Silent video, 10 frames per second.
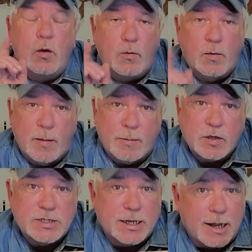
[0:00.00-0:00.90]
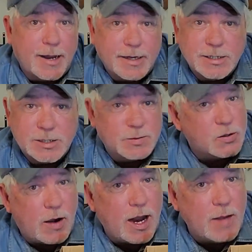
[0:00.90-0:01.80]
Remember to like and
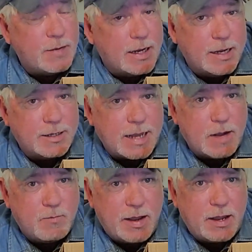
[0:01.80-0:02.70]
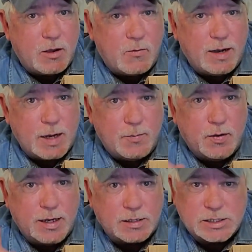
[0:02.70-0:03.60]
subscribe and hit that bell when I
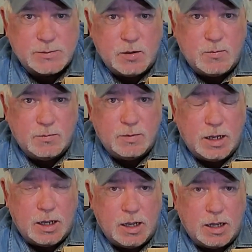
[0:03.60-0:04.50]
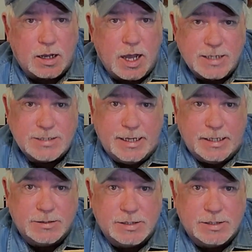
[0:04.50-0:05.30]
put out some new content.